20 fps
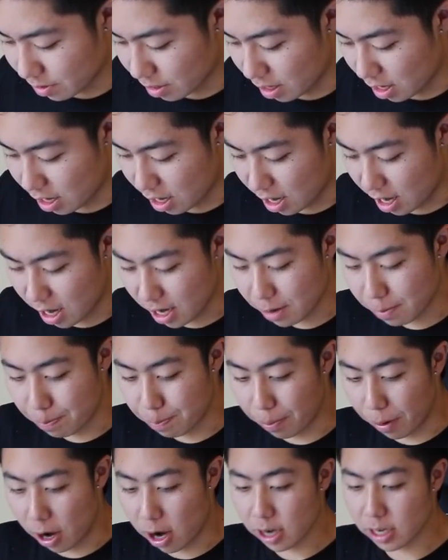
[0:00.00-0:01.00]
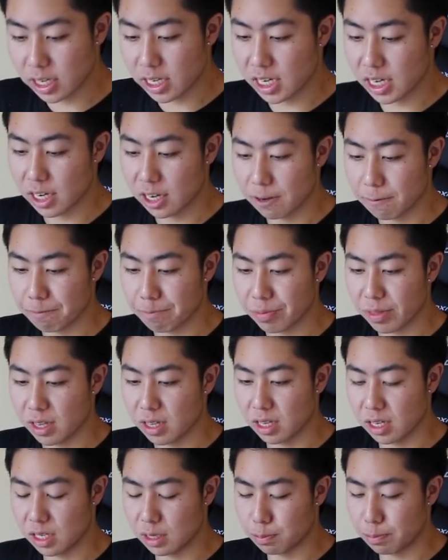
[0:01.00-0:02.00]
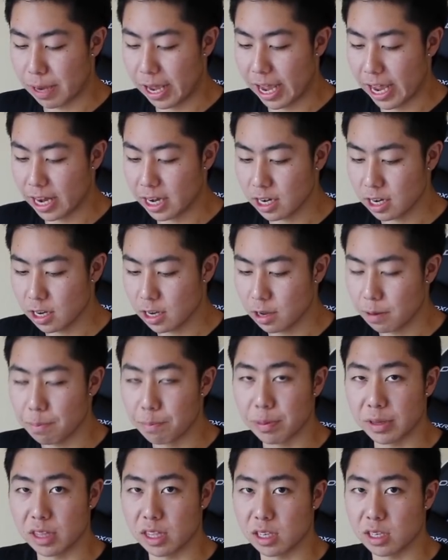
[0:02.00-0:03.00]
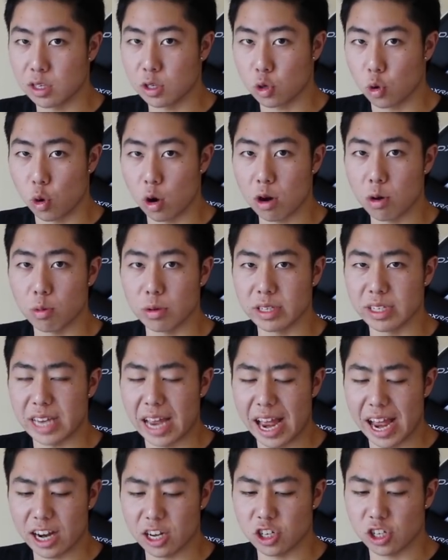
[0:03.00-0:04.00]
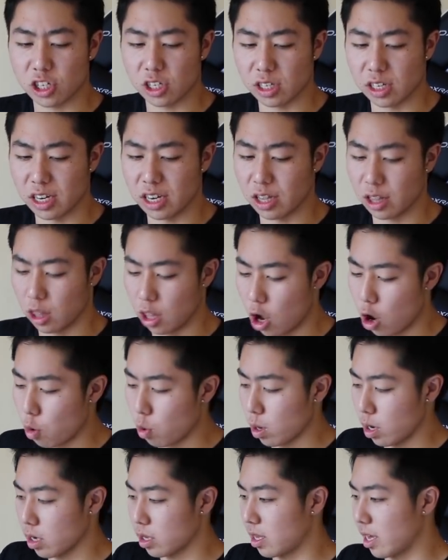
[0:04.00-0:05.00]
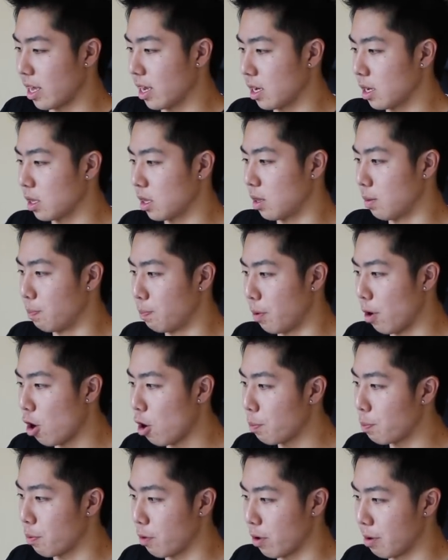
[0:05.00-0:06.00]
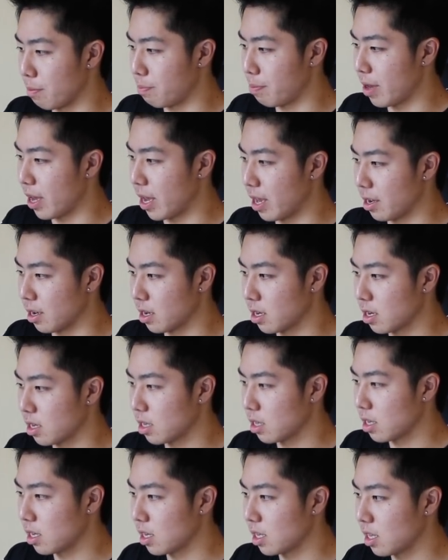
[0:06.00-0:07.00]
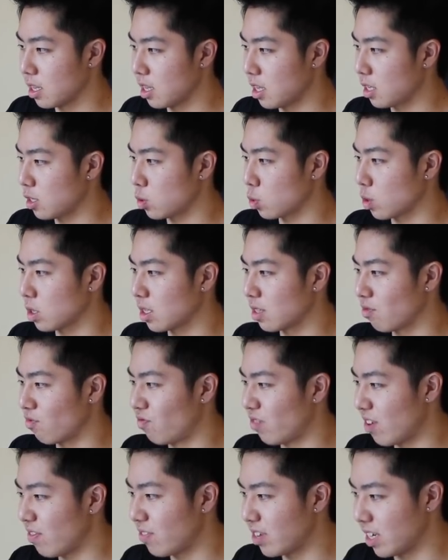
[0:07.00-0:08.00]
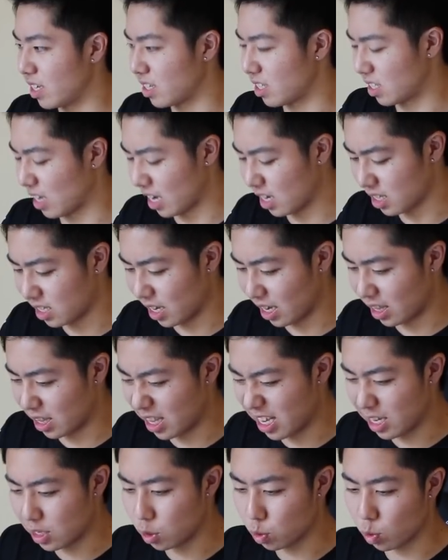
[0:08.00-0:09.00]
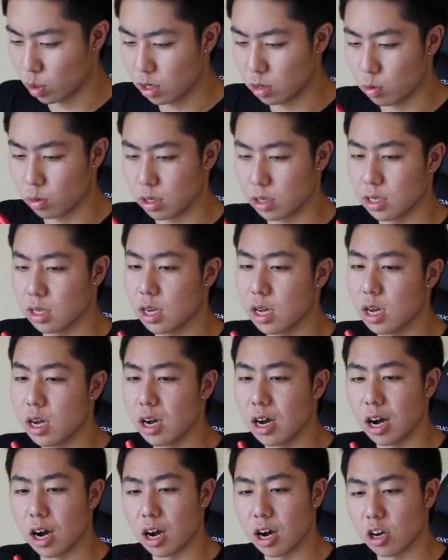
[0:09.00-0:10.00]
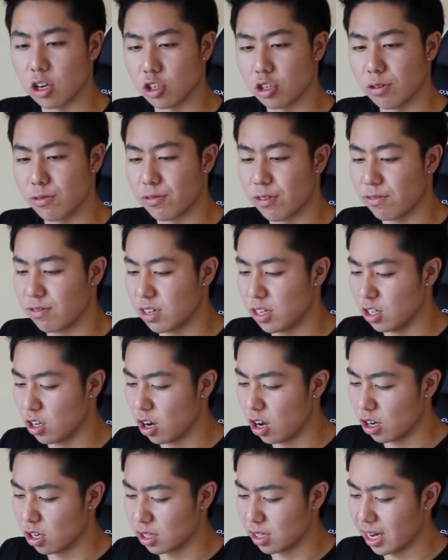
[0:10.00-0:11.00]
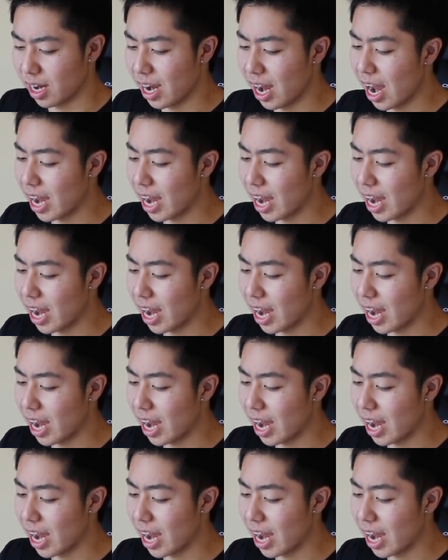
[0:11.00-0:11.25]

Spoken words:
I bought this pen, but the score was actually lower than the ballpoint pen. This one's 50 cents, and this one was $150.